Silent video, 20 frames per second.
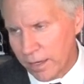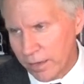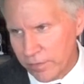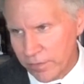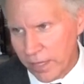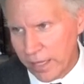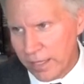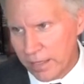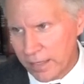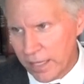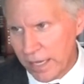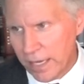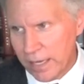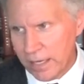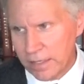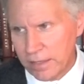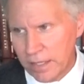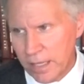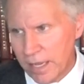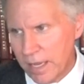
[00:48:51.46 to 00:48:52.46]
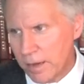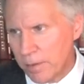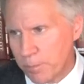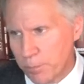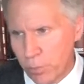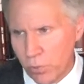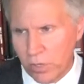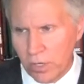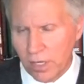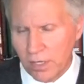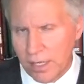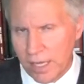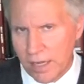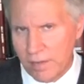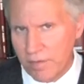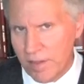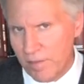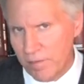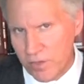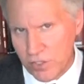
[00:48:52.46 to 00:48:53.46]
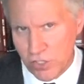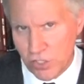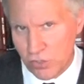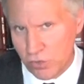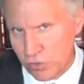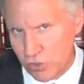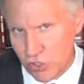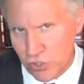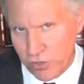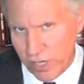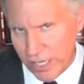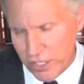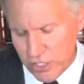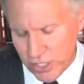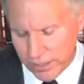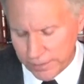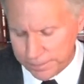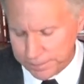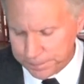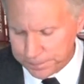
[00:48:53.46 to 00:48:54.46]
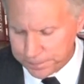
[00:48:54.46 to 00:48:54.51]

they put a lot of emphasis on stretching.